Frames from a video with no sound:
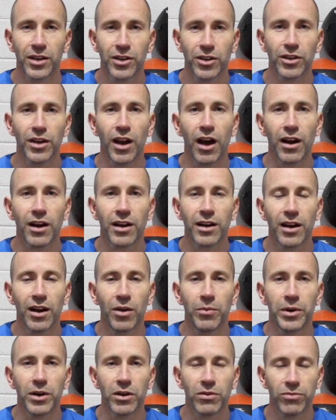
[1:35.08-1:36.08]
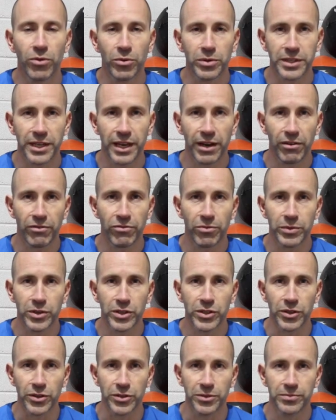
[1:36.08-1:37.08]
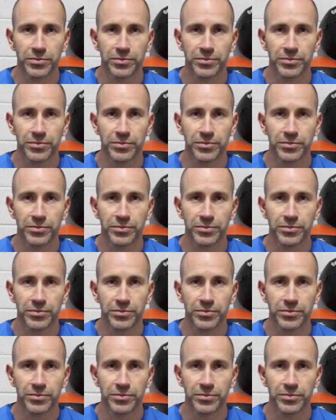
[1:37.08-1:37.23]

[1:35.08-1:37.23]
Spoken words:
Good luck, and we look forward to hearing from you soon.